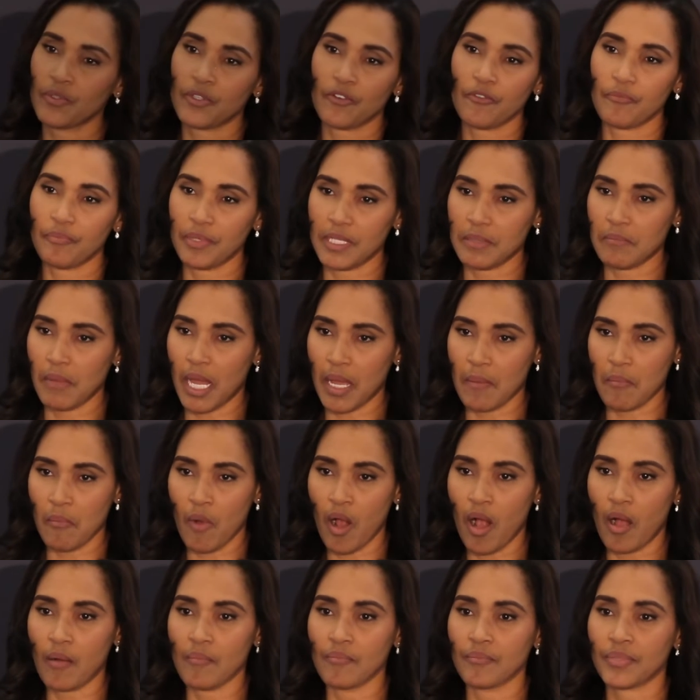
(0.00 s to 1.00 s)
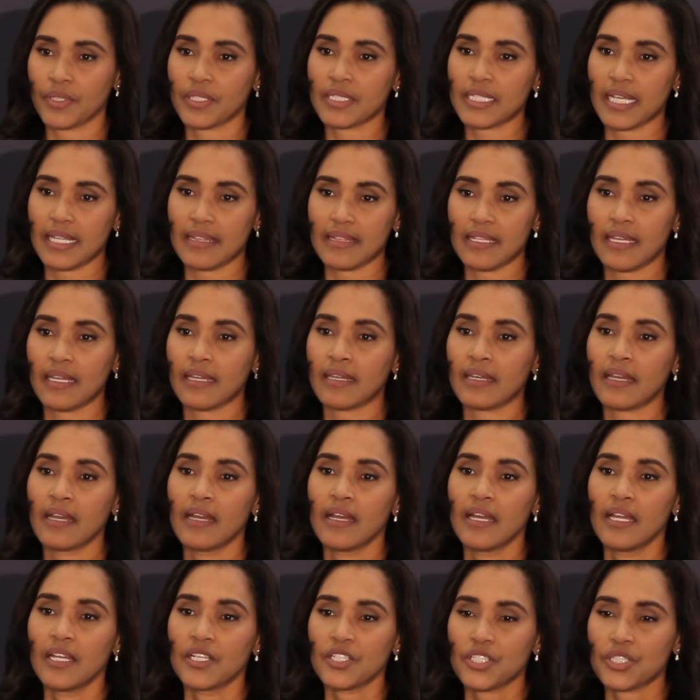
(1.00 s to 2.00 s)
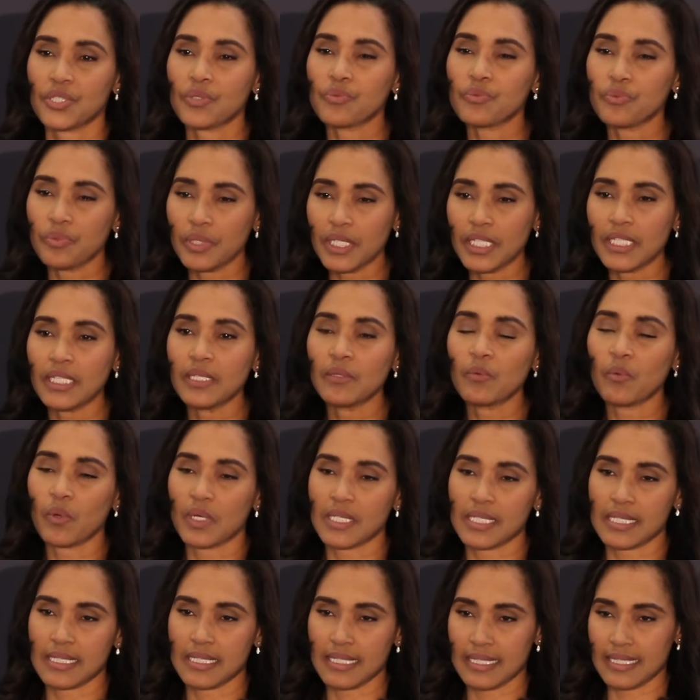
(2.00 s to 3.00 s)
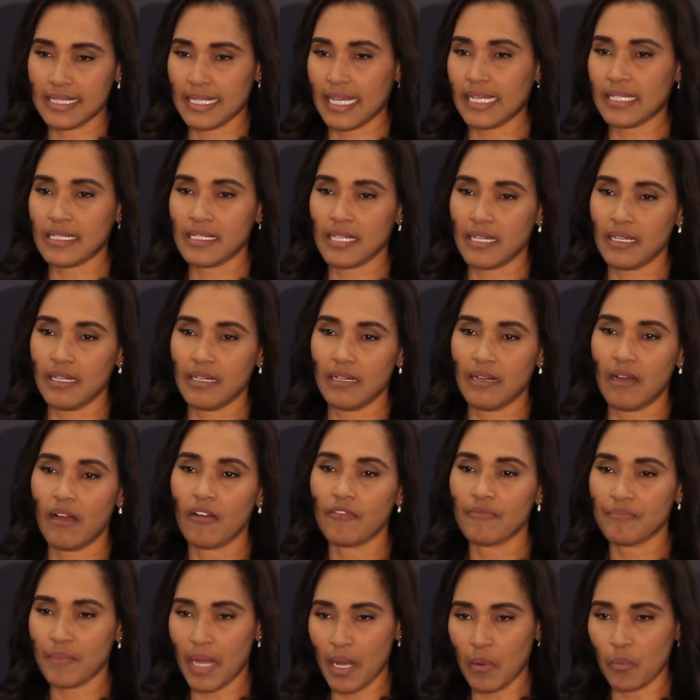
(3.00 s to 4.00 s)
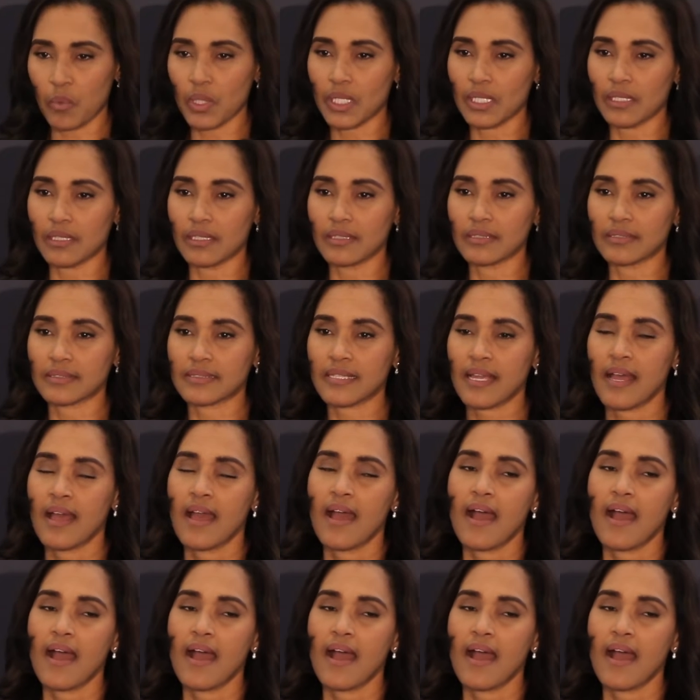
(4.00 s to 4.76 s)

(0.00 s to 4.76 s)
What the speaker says: would have been my mom, because I think she really was the center of my world.